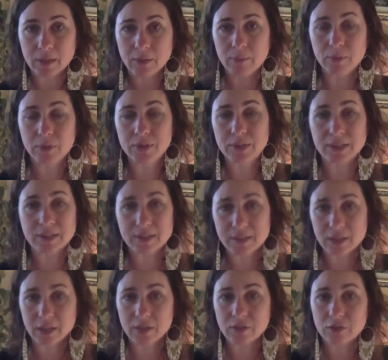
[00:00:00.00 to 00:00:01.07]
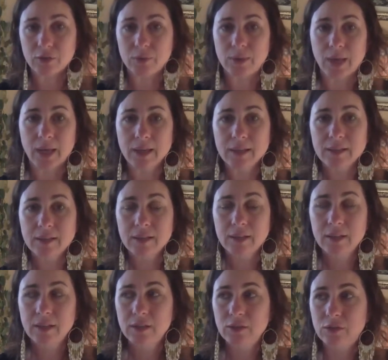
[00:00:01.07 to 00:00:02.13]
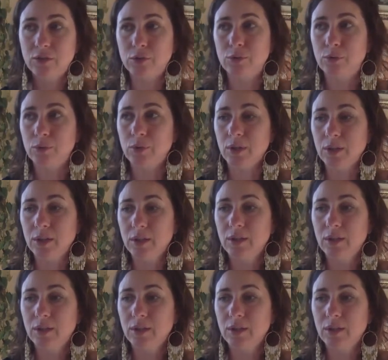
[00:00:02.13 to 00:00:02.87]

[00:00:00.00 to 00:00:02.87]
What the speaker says: the more sensitized you get to